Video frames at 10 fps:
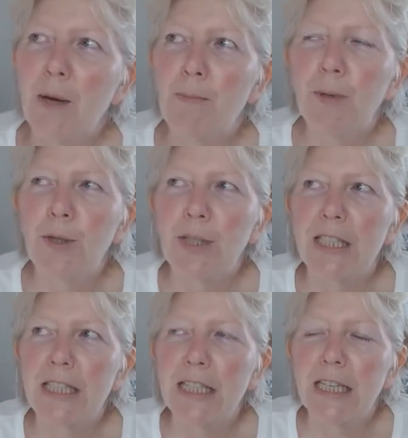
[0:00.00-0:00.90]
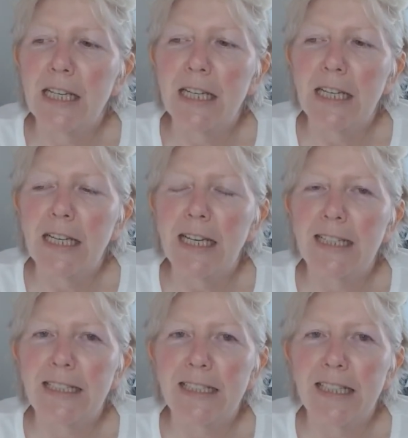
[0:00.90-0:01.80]
But
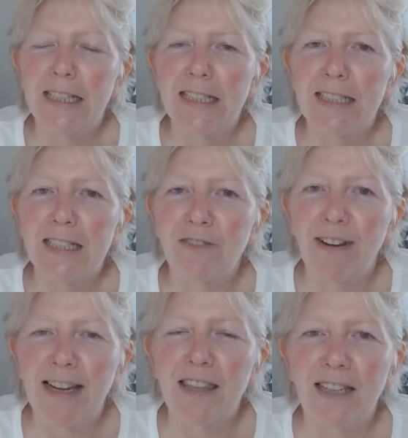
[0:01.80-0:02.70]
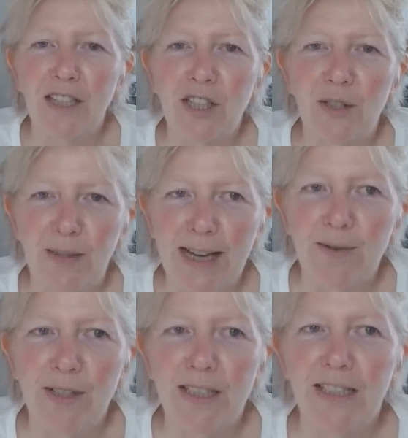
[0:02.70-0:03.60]
it's the right thing to do
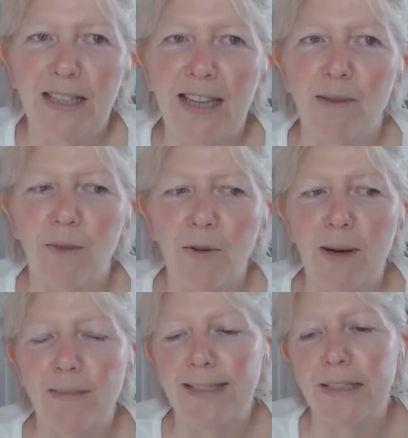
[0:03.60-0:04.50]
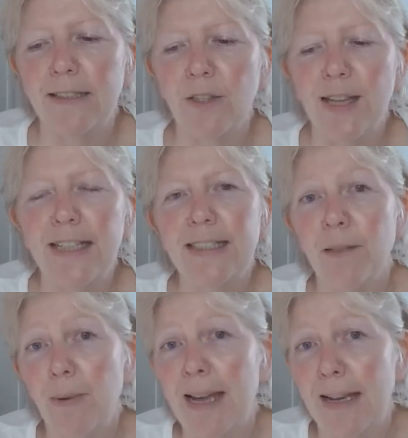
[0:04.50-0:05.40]
now, to get them through Amazon. So that's
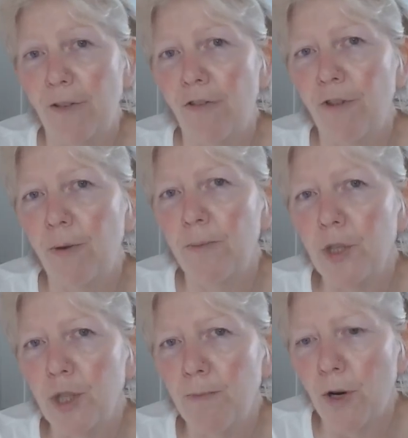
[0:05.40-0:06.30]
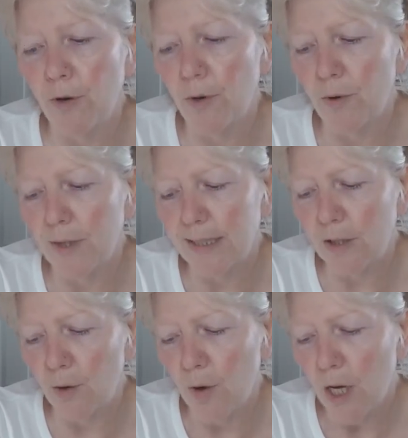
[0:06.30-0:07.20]
the plan from tomorrow.
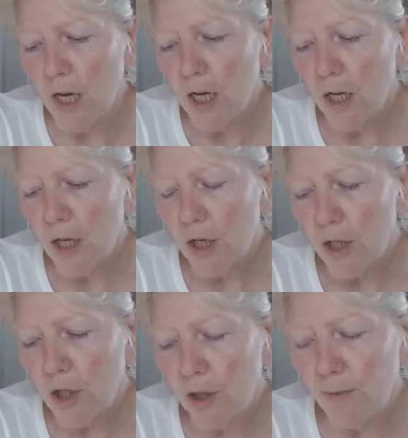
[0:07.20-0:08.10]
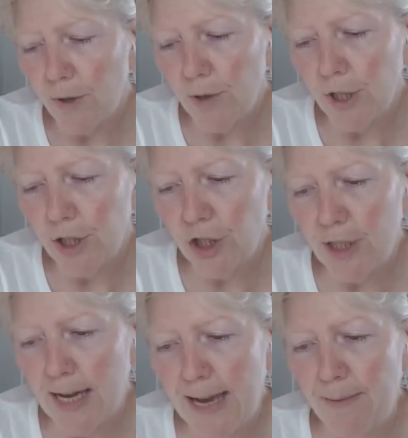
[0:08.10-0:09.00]
So tomorrow
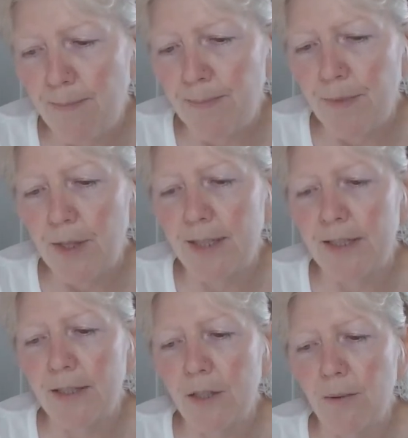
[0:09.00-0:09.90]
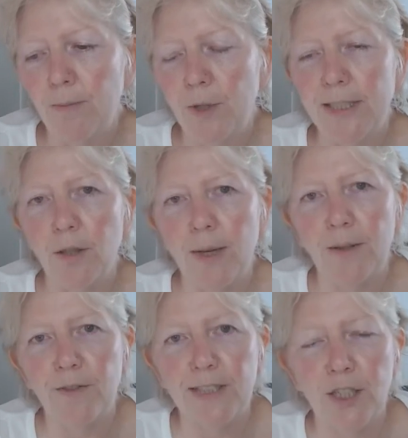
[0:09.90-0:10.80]
lunchtime, the books will go
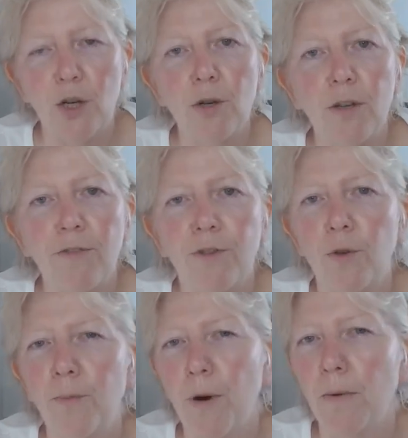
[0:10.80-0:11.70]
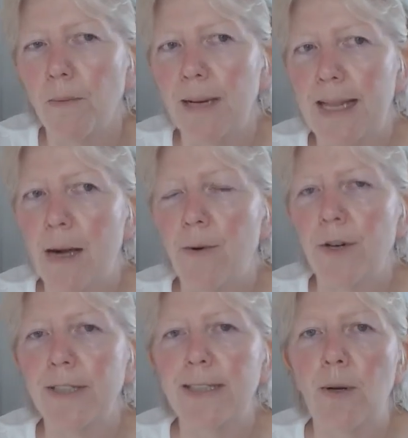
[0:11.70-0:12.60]
out of stock for probably an hour
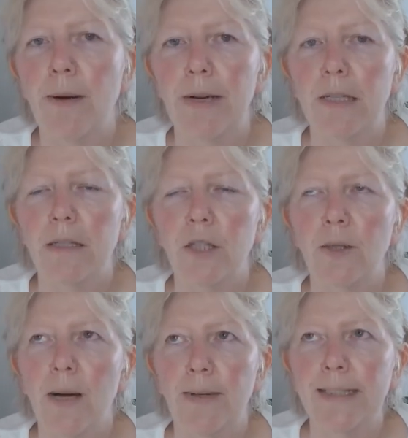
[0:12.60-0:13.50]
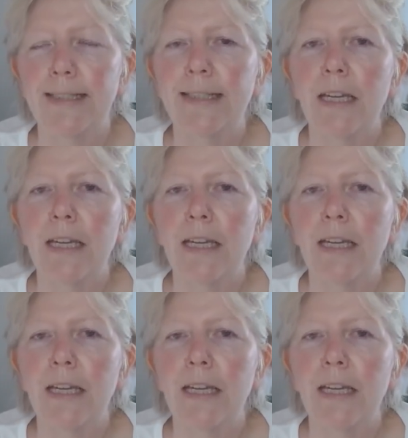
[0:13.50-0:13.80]
or so, 2 hours.